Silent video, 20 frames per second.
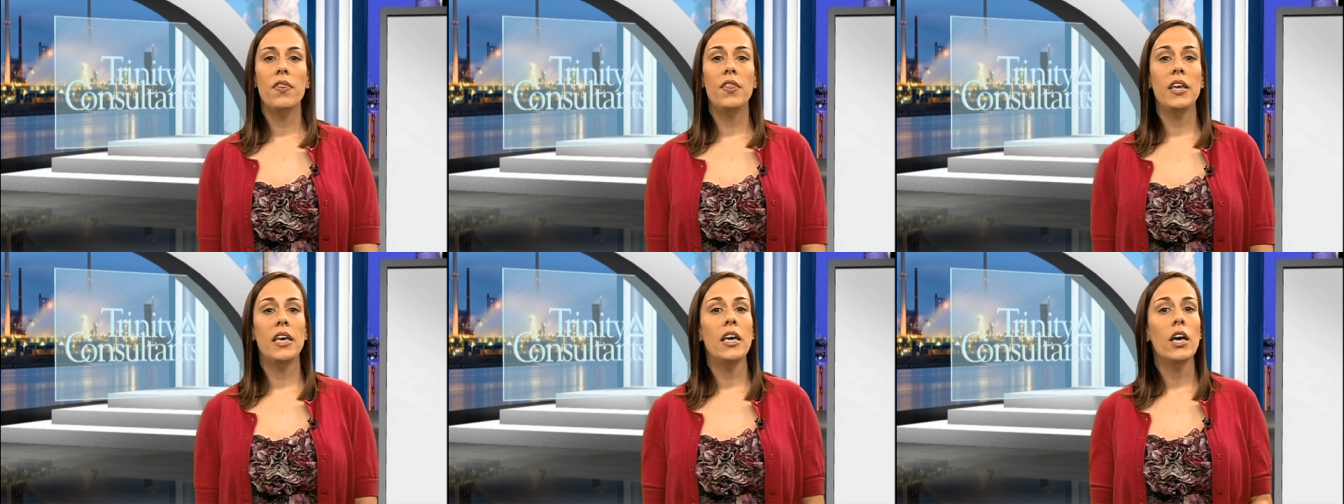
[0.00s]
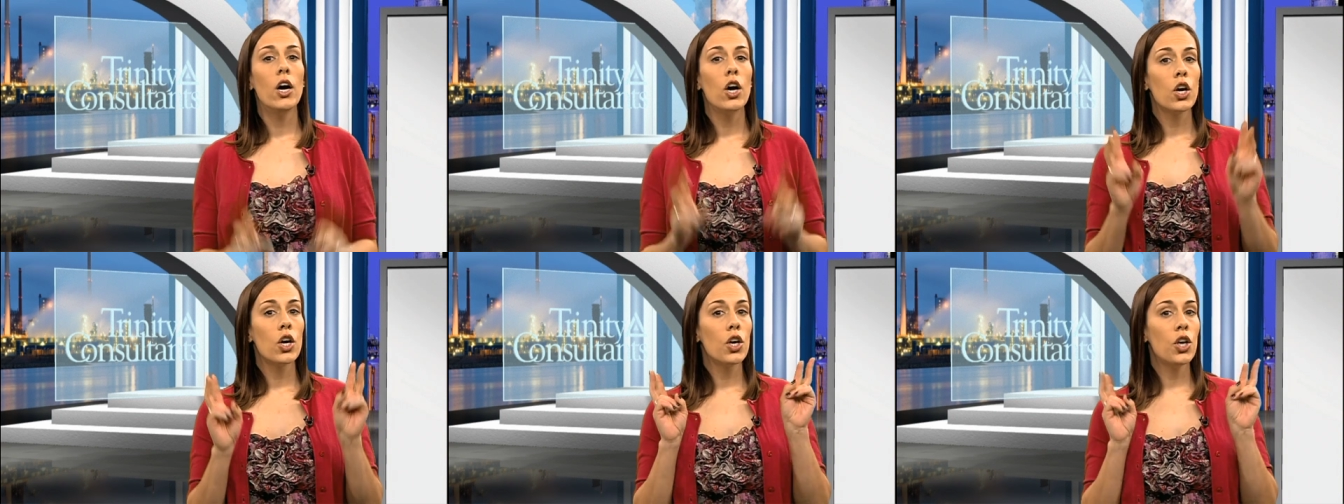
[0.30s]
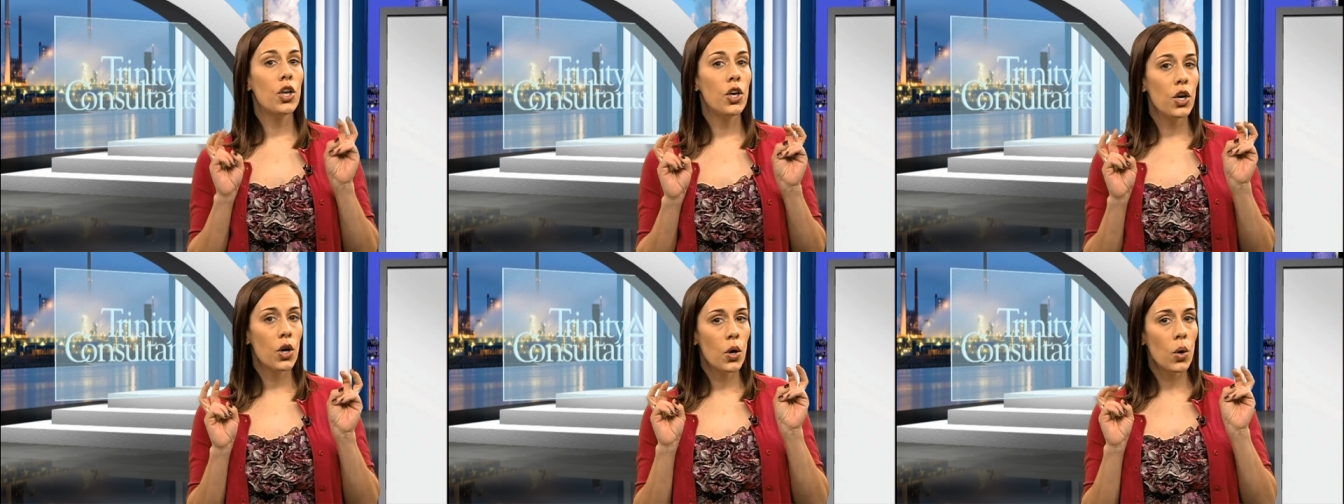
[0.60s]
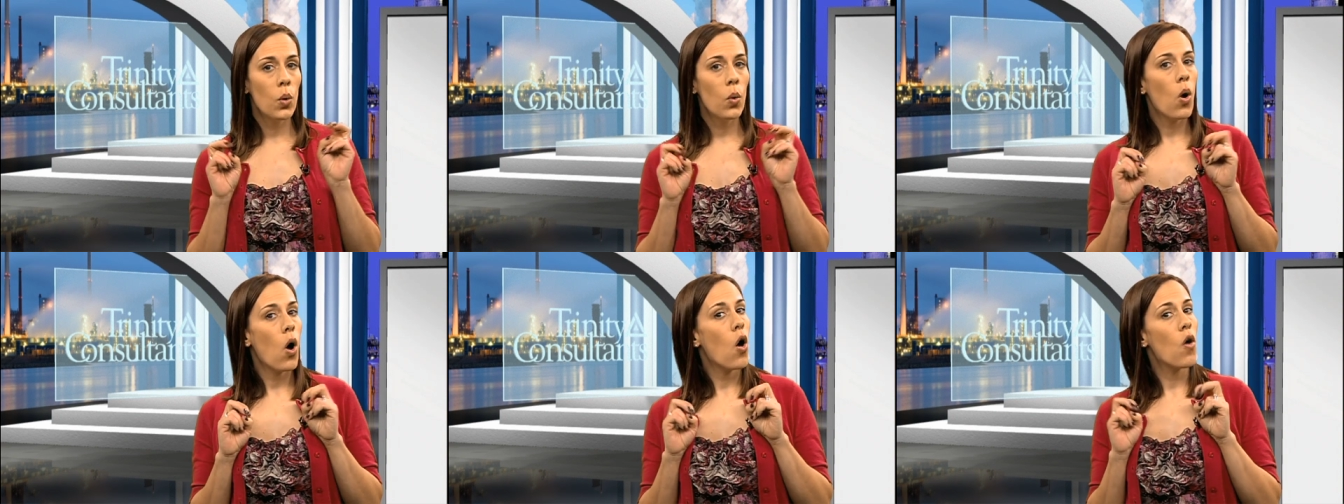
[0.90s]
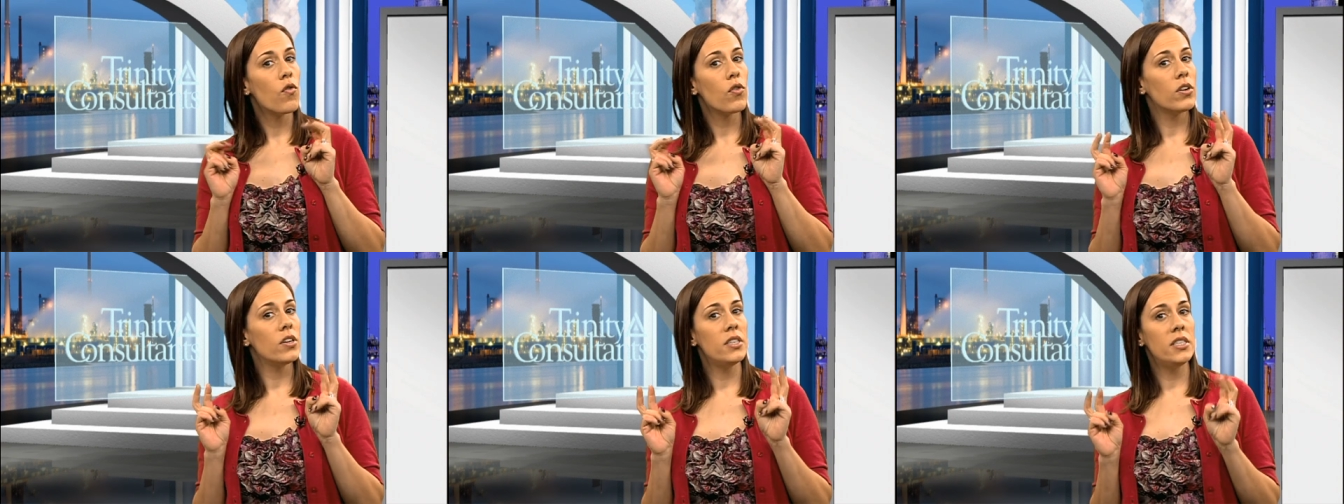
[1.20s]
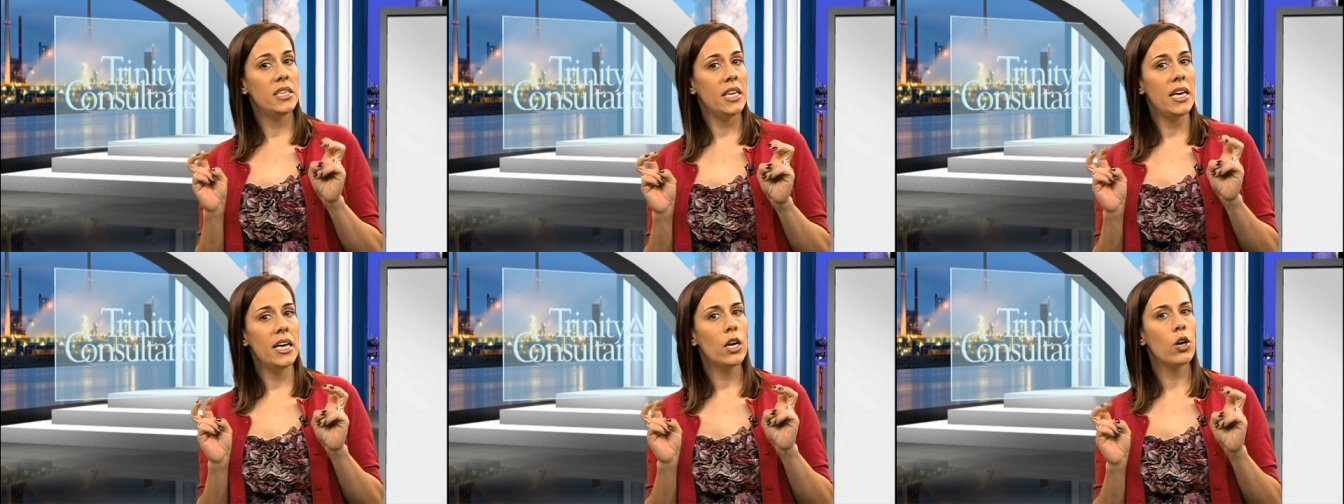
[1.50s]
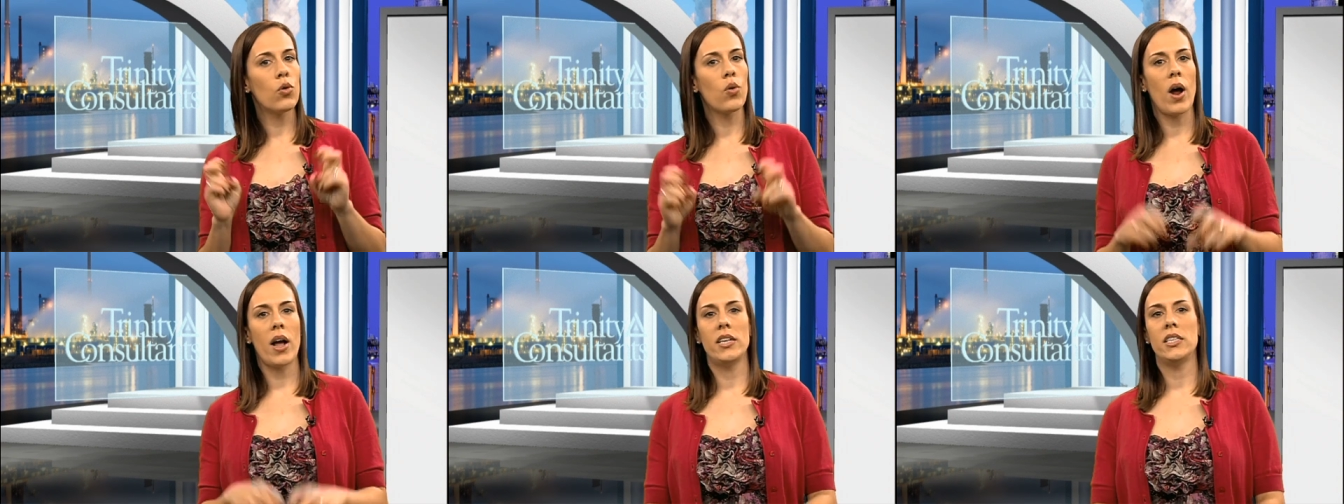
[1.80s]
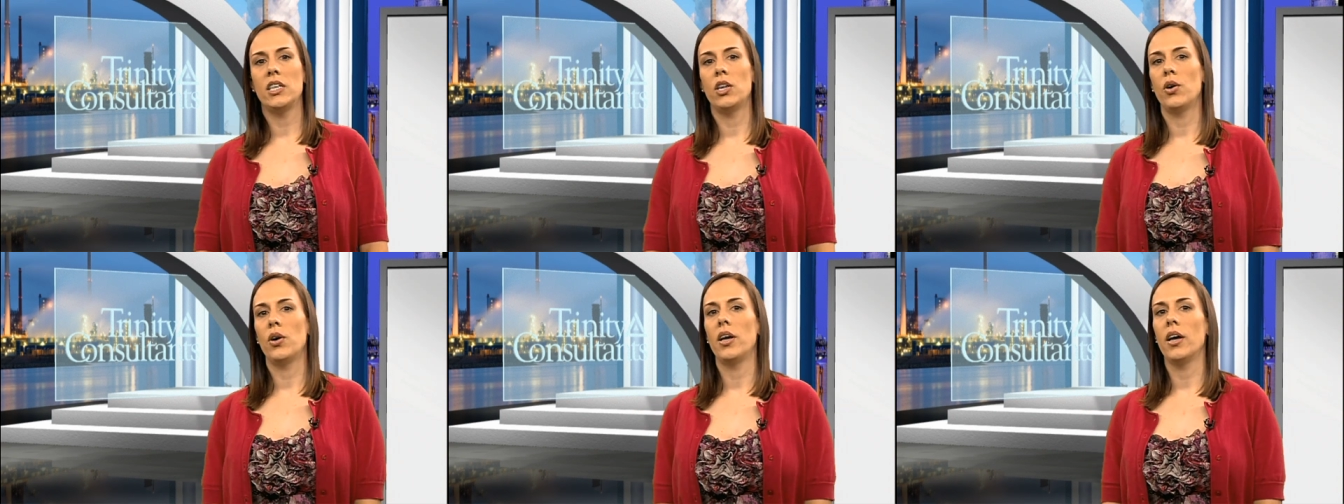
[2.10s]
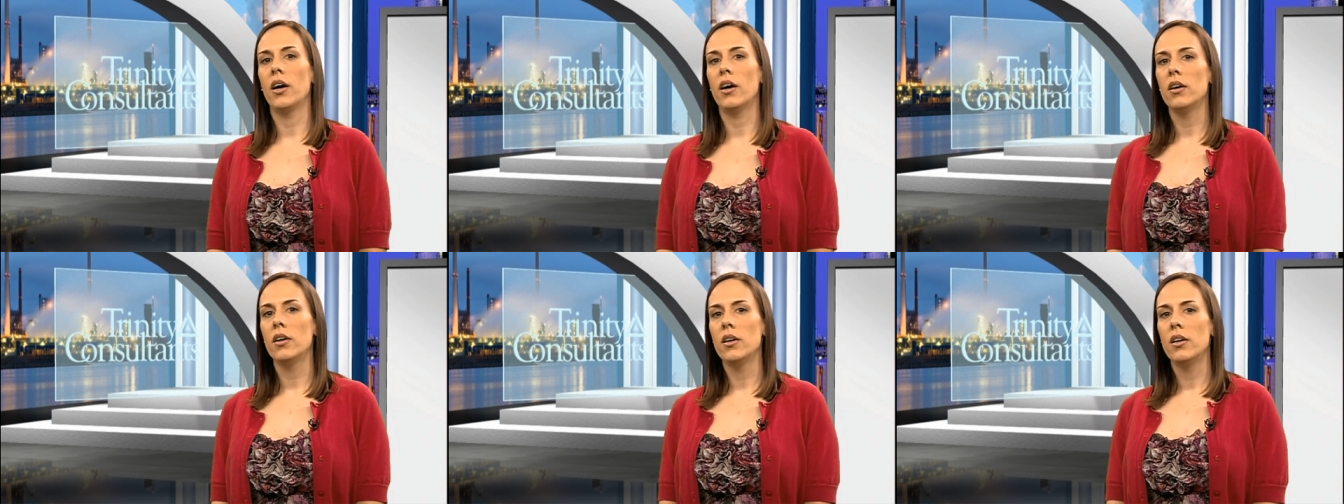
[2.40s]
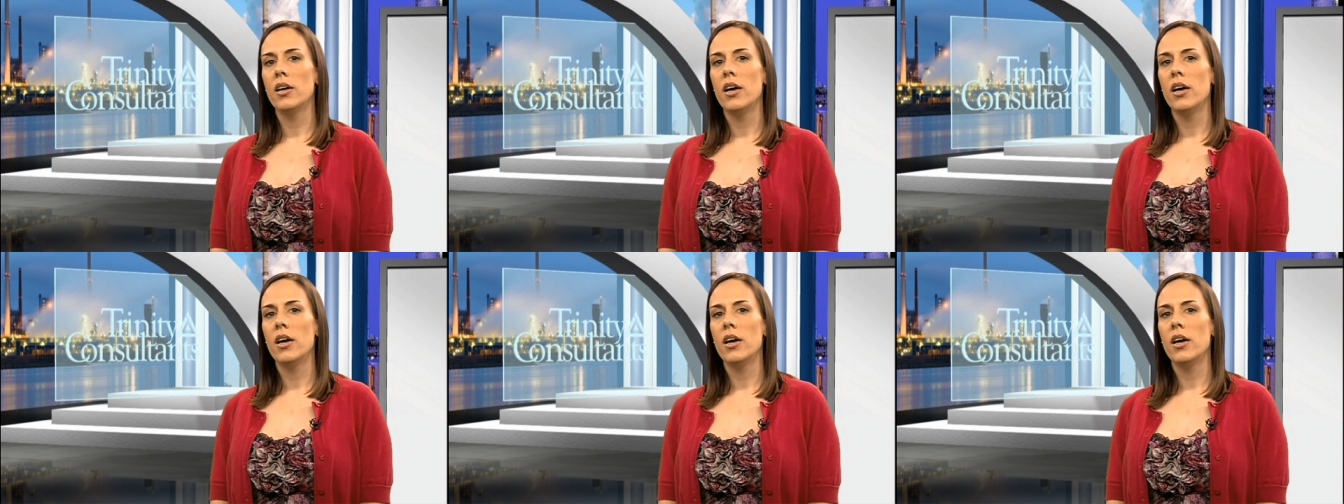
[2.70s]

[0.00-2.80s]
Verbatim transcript: The Q over D criteria